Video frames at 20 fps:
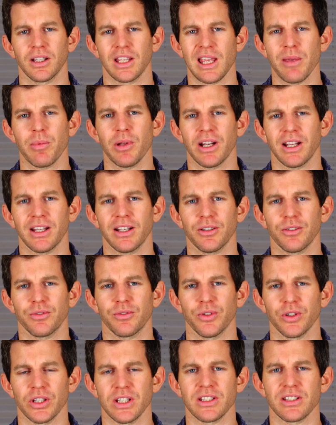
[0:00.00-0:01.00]
Keep an eye out
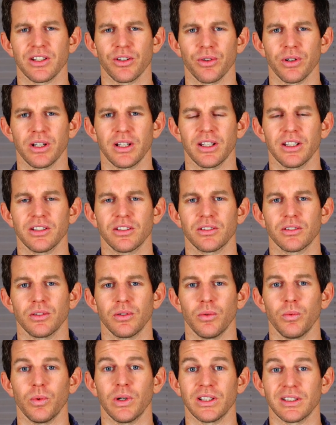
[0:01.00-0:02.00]
for these ingredients
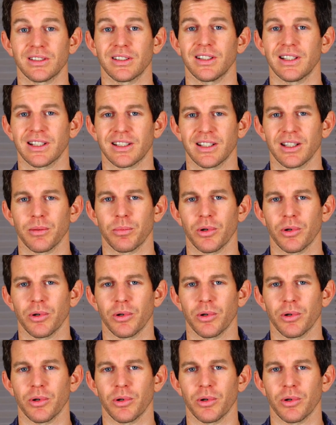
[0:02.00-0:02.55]
when selecting a